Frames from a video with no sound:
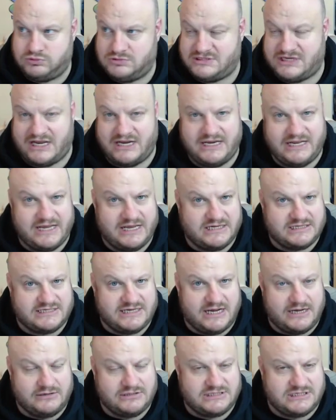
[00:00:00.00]
10 years
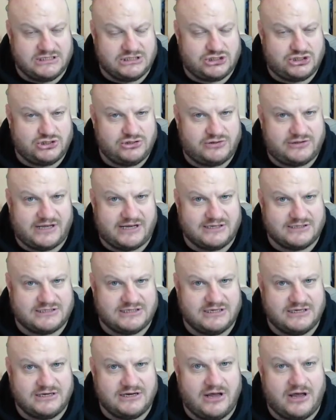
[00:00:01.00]
now, since
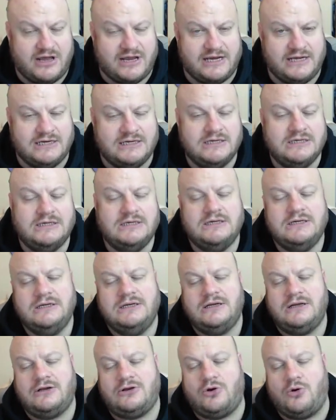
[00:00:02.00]
2009,
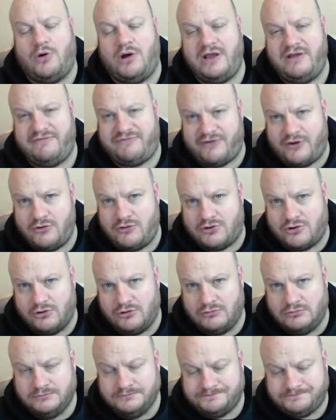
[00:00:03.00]
quite
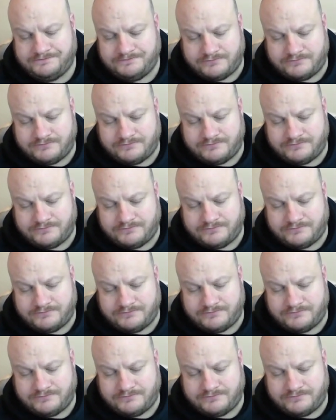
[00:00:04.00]
vocal.